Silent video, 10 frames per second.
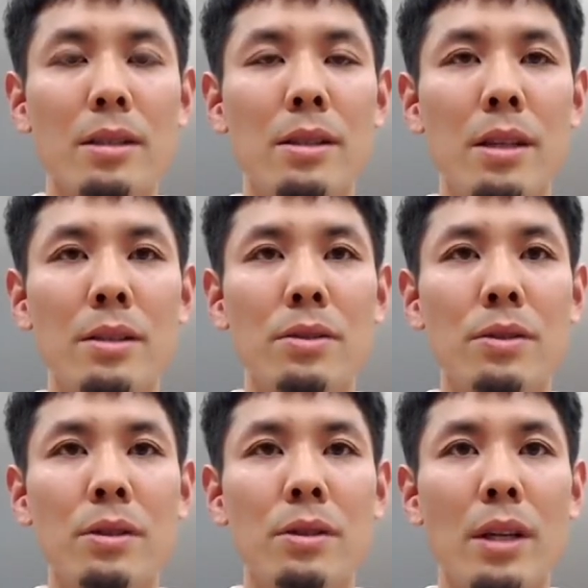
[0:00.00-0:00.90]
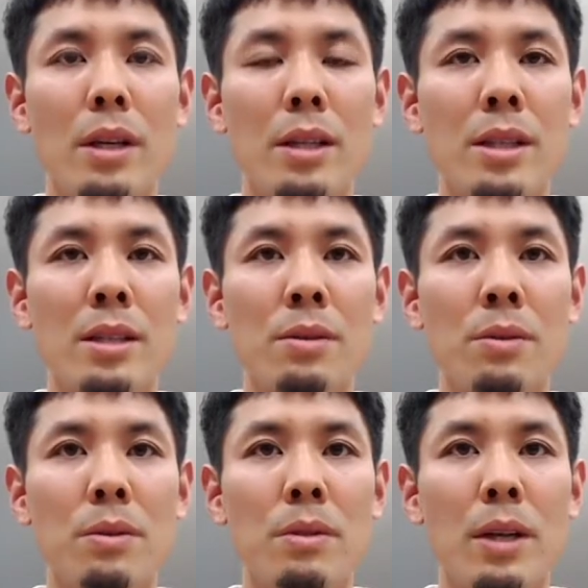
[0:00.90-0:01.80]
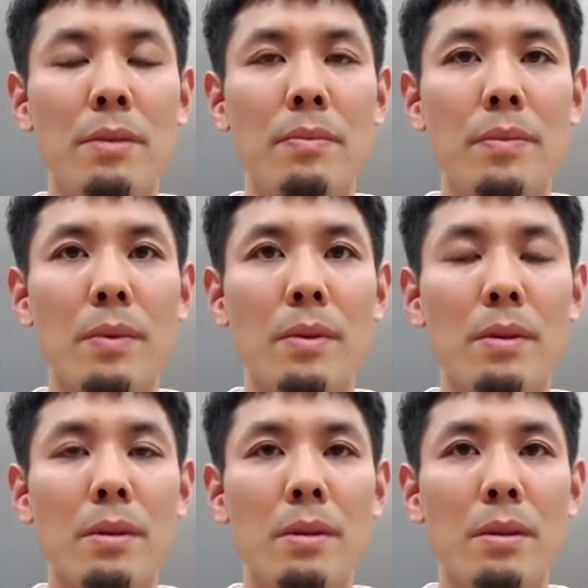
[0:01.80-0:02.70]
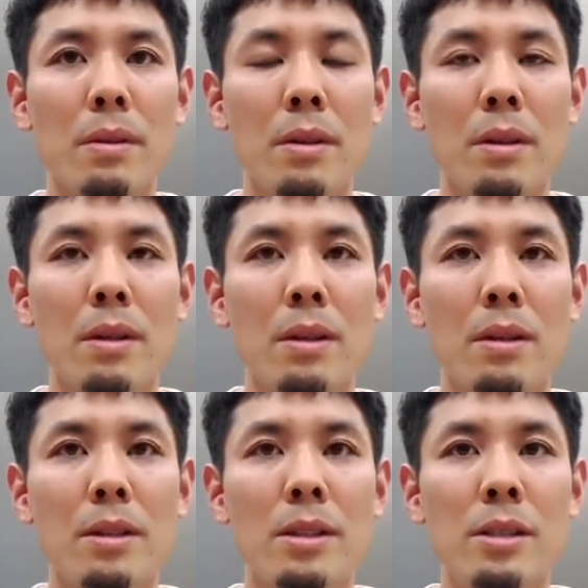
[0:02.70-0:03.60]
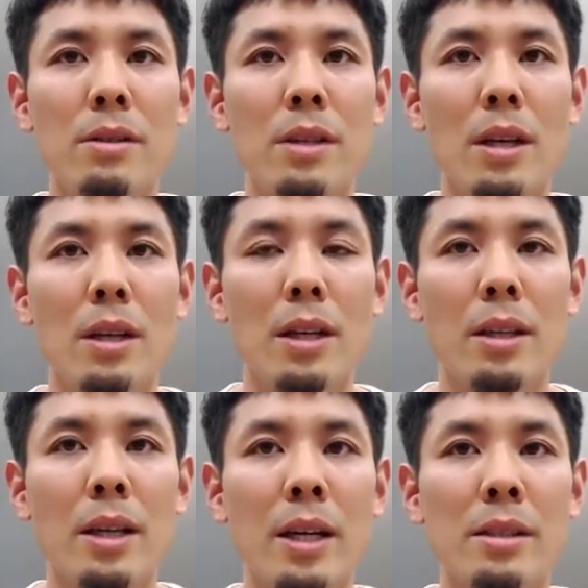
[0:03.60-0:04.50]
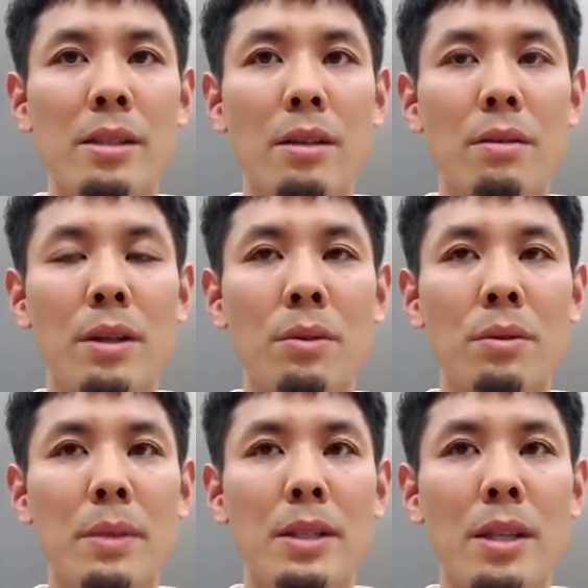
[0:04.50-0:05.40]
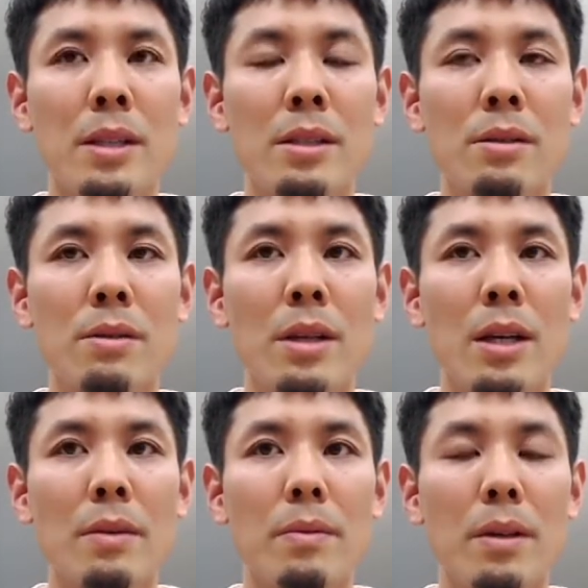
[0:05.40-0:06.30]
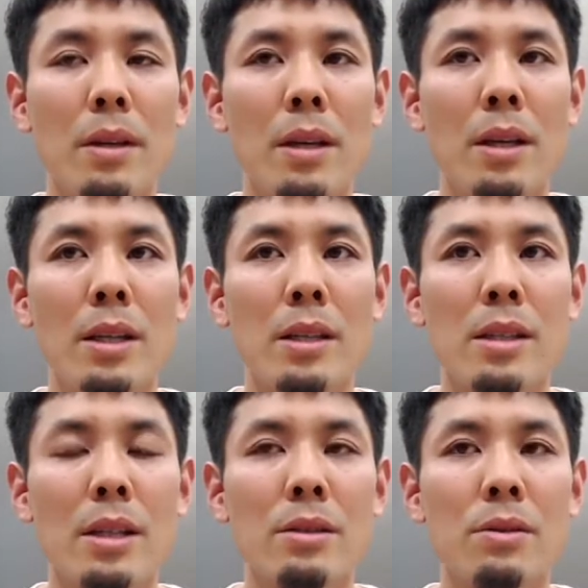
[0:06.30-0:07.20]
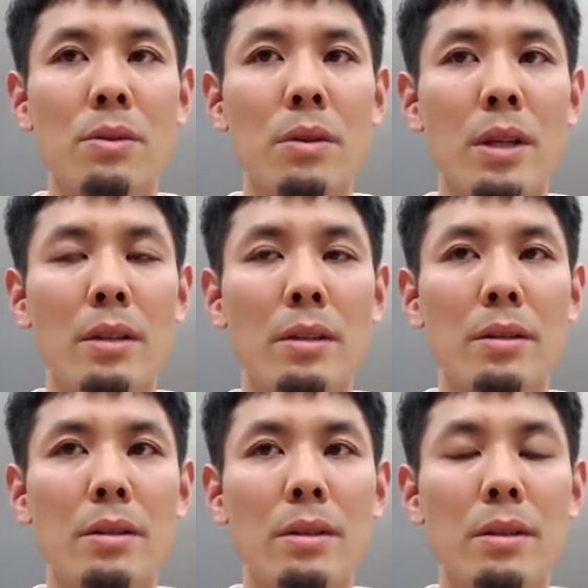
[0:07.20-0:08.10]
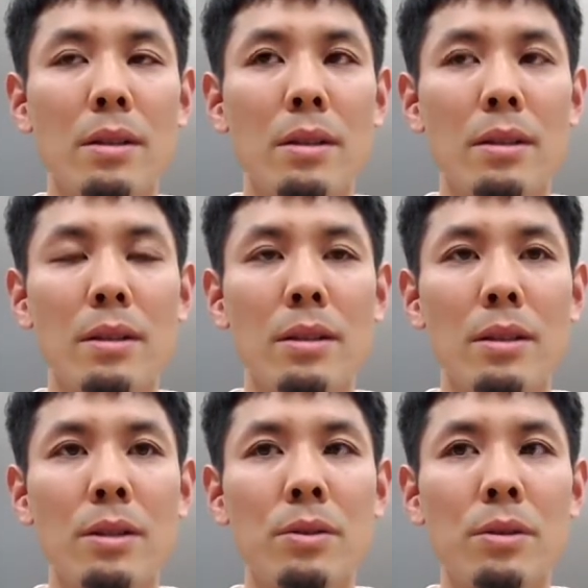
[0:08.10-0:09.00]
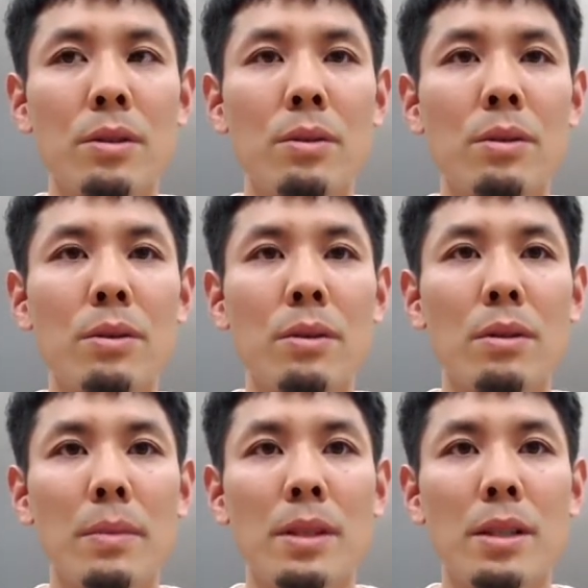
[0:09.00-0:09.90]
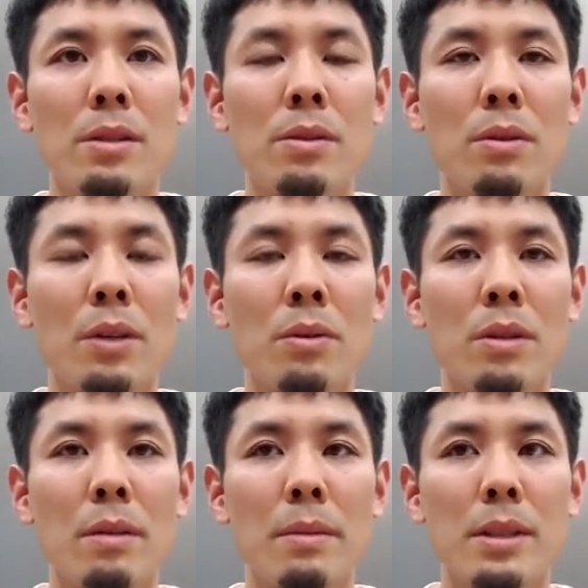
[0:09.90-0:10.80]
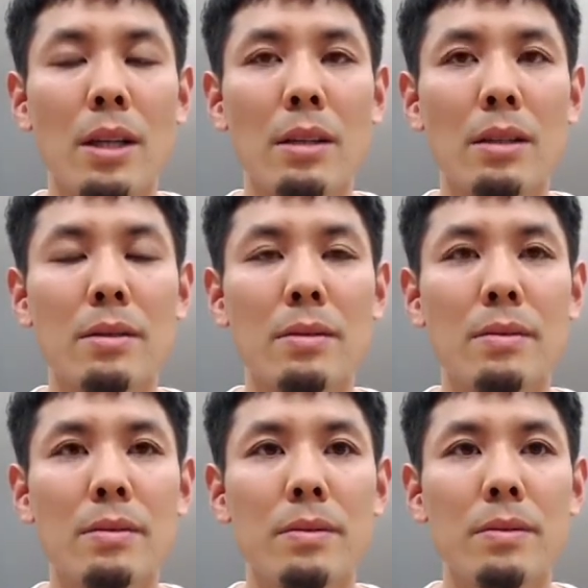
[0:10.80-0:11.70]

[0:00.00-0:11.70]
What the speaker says: However, by August 2019, the average number of messages a user received per month was over 30, which is a very large number of messages.